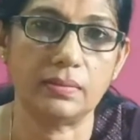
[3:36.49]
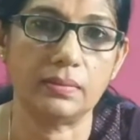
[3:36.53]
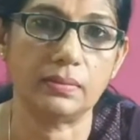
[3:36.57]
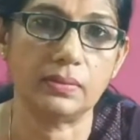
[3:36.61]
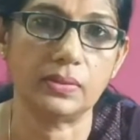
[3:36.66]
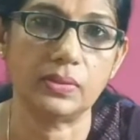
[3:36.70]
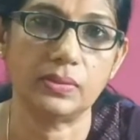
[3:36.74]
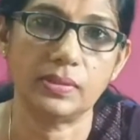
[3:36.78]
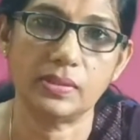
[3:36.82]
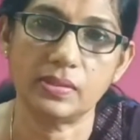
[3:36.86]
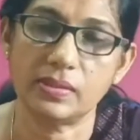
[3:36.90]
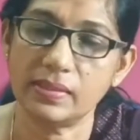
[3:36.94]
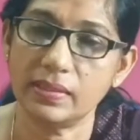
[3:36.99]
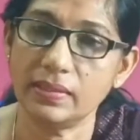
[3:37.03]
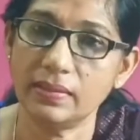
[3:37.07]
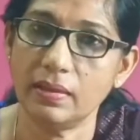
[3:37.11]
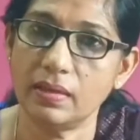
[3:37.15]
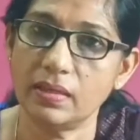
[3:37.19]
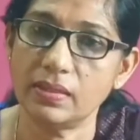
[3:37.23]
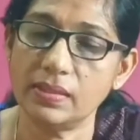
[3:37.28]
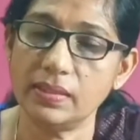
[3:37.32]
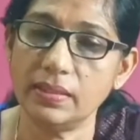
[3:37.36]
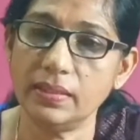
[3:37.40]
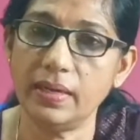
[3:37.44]
So this is a
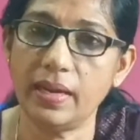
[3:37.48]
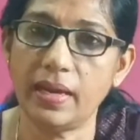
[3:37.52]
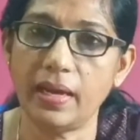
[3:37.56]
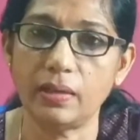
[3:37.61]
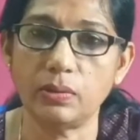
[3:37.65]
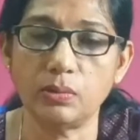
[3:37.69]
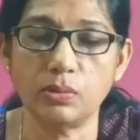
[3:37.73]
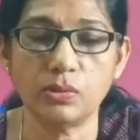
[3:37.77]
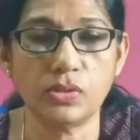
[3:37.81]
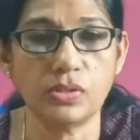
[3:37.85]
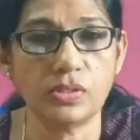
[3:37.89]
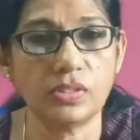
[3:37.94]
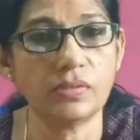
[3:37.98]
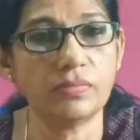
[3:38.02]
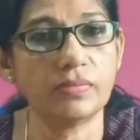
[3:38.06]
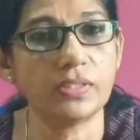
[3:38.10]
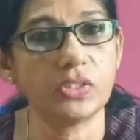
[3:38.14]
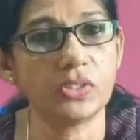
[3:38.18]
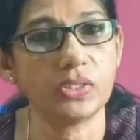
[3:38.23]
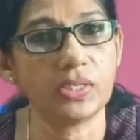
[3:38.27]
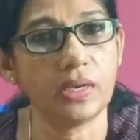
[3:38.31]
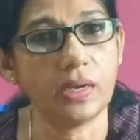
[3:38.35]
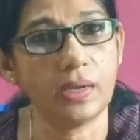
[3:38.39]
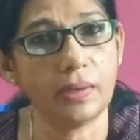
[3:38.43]
nursing diagnosis
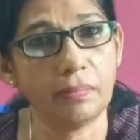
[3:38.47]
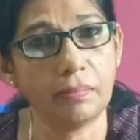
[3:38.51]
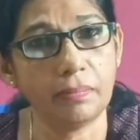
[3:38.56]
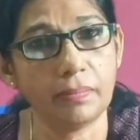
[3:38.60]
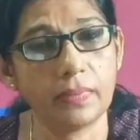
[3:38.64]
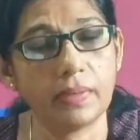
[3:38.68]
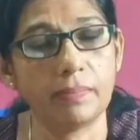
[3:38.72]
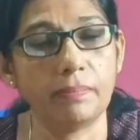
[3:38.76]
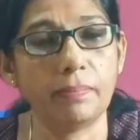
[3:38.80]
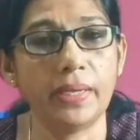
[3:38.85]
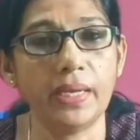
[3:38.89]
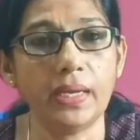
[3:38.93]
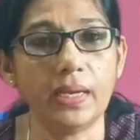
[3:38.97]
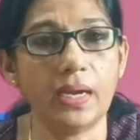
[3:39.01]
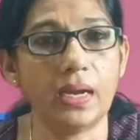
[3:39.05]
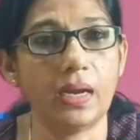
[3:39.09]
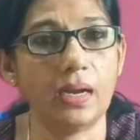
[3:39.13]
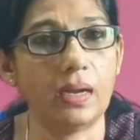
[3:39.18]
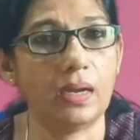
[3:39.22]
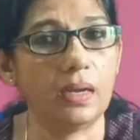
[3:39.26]
which can be